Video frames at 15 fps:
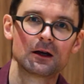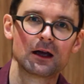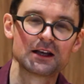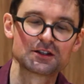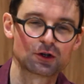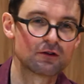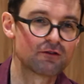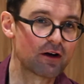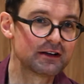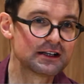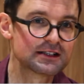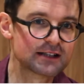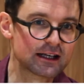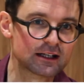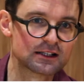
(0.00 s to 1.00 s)
It's got a very
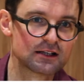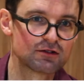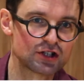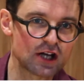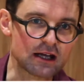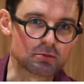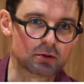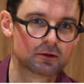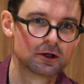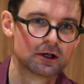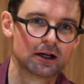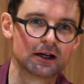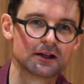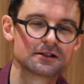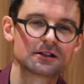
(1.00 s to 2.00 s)
distinctive shape.
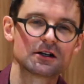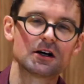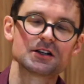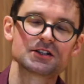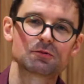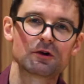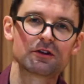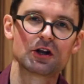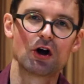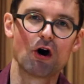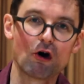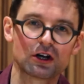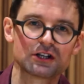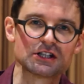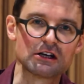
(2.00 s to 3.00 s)
It starts with an
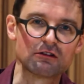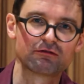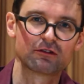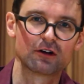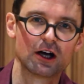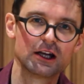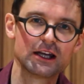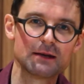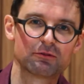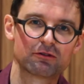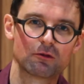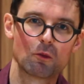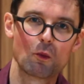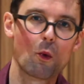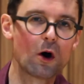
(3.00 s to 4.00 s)
octave, a leap
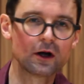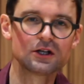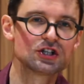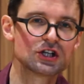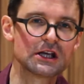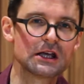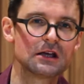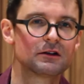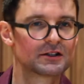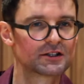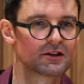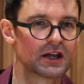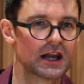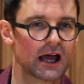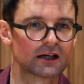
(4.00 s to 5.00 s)
from one G
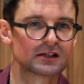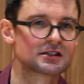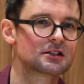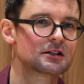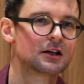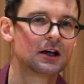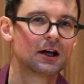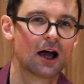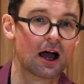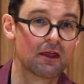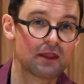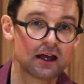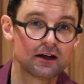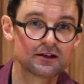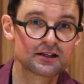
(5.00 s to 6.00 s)
to the next,
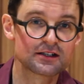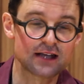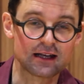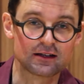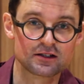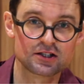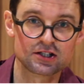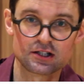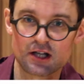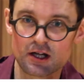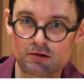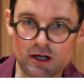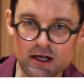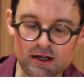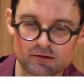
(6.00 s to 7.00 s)
and then descends
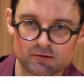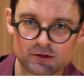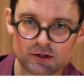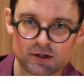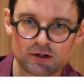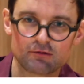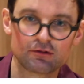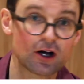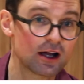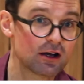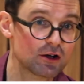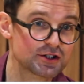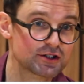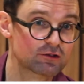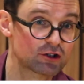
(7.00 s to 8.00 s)
slowly via
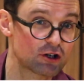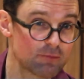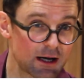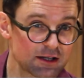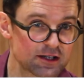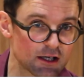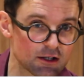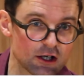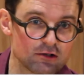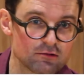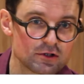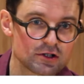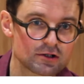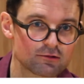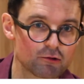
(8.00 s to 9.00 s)
lots of chromatic
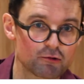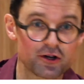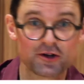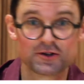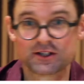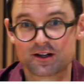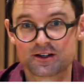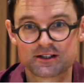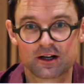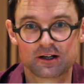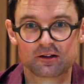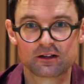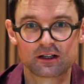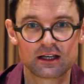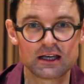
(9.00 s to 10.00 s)
notes, or notes
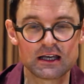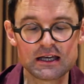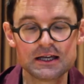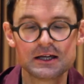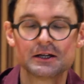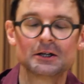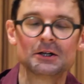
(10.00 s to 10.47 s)
outside of the key,